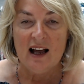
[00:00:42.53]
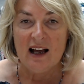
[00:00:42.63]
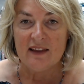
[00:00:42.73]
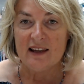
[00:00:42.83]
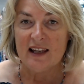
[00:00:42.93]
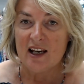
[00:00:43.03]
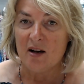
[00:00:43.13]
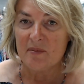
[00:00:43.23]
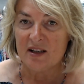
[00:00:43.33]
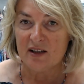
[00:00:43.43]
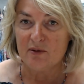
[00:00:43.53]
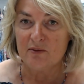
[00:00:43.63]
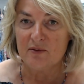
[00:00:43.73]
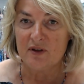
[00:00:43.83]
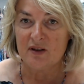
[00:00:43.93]
Then they
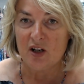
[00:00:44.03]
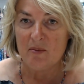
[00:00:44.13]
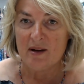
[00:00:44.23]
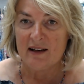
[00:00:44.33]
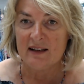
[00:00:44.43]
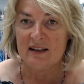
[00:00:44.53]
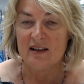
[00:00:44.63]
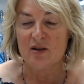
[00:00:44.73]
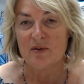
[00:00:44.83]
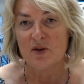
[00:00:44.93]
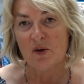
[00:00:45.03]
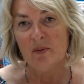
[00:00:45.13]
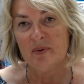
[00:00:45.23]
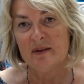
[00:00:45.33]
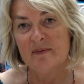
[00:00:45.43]
upcycled tote bags into a
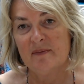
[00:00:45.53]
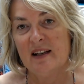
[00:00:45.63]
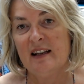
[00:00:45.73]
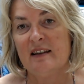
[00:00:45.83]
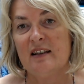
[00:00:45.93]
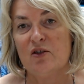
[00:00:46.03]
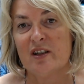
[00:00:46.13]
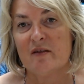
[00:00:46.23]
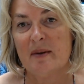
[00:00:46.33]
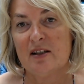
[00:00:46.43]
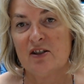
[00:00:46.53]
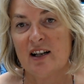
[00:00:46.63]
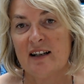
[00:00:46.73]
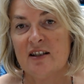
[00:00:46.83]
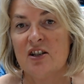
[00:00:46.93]
top in the transformation
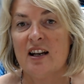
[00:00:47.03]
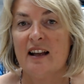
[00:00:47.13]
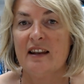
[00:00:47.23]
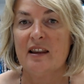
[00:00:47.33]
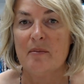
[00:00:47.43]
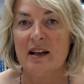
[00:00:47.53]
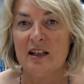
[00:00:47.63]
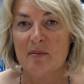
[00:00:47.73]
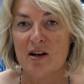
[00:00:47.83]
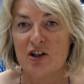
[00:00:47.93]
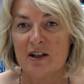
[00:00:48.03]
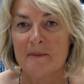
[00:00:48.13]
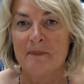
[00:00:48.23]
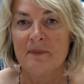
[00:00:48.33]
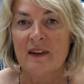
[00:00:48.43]
challenge, and then the made to measure
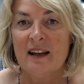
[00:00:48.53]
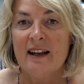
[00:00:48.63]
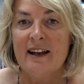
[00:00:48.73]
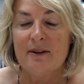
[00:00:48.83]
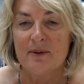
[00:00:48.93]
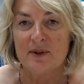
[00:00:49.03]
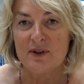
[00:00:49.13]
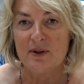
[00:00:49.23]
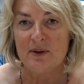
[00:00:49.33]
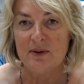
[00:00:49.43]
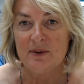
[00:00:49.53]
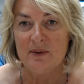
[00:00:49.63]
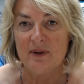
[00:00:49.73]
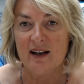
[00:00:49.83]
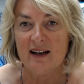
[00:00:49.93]
was
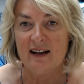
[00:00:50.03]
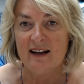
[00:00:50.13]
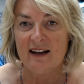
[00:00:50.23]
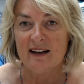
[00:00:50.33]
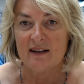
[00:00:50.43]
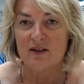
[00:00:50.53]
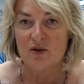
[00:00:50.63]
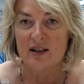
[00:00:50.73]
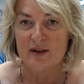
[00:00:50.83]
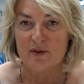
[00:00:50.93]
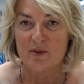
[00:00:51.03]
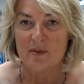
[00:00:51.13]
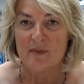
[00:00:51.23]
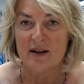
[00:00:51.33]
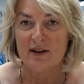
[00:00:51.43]
to
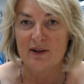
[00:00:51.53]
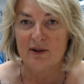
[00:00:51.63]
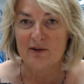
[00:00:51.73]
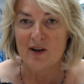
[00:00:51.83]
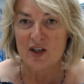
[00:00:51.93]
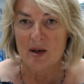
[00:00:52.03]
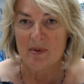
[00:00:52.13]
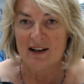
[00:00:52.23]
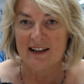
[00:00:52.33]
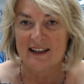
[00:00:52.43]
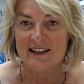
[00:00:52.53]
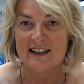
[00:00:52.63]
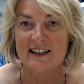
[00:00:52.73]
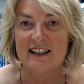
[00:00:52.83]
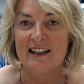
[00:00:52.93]
transform crochet
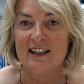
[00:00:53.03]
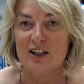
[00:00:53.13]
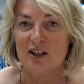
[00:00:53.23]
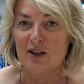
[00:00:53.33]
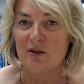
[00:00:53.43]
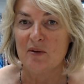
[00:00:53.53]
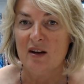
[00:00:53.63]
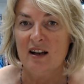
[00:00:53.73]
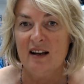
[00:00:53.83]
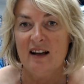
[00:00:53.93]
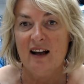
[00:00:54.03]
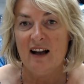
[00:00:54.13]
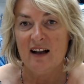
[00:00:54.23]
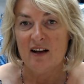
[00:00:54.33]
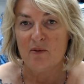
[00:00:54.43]
blankets into
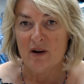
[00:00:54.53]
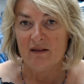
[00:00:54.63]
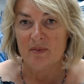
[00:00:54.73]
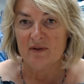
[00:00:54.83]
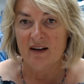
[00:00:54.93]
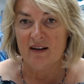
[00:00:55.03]
a wearable